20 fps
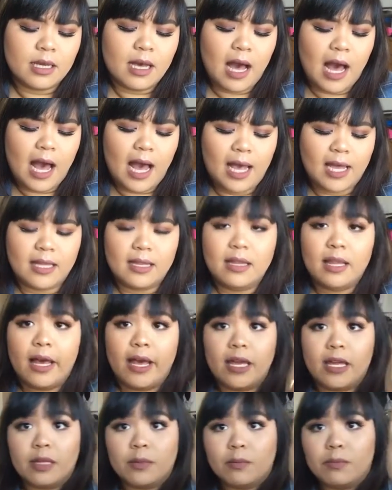
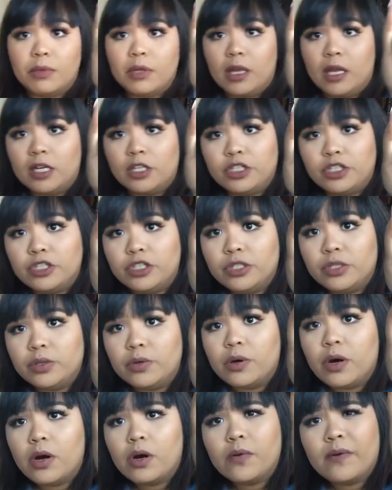highlight blush
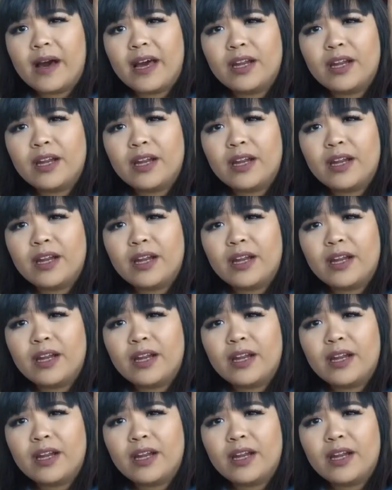duo.